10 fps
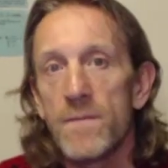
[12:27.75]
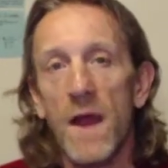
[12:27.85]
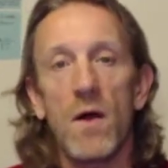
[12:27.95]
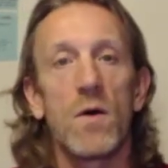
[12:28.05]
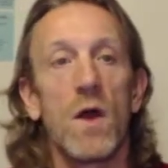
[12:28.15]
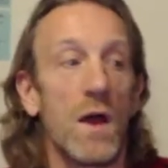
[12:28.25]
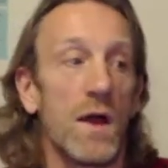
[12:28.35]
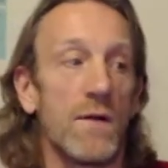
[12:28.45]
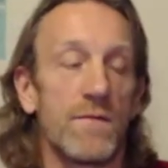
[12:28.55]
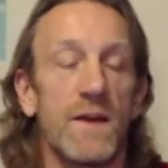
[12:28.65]
Now,
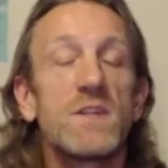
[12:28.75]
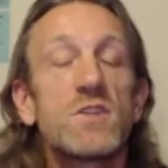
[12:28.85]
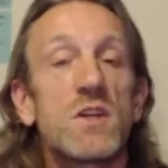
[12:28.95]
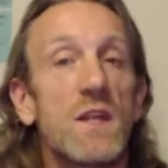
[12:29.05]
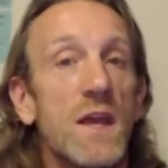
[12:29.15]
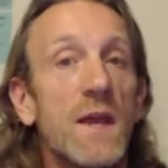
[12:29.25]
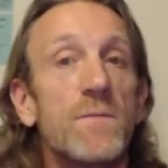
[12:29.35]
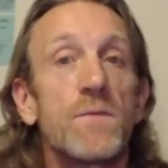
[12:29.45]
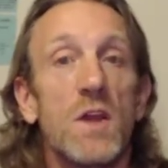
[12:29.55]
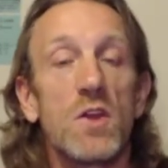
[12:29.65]
eventually,
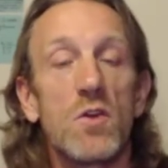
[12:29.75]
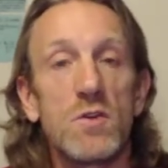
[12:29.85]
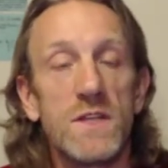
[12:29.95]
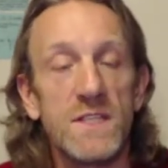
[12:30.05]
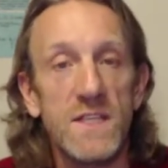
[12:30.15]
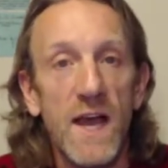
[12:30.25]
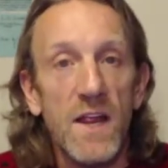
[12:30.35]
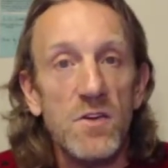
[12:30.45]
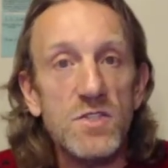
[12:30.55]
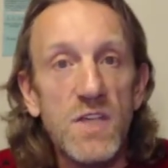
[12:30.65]
your
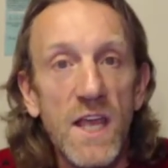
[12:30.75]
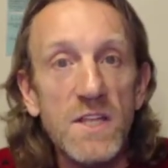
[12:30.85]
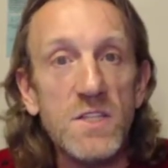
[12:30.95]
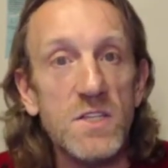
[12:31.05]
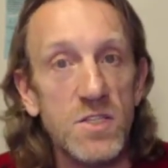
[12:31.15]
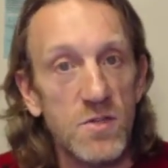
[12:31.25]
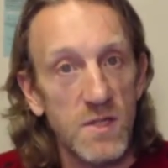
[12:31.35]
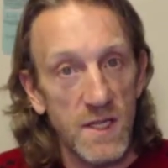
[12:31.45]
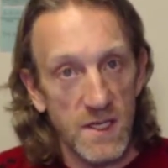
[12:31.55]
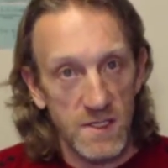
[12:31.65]
desire changes to
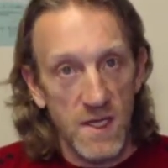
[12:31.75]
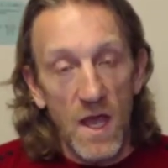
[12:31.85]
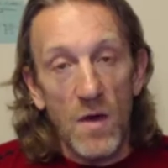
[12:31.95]
this.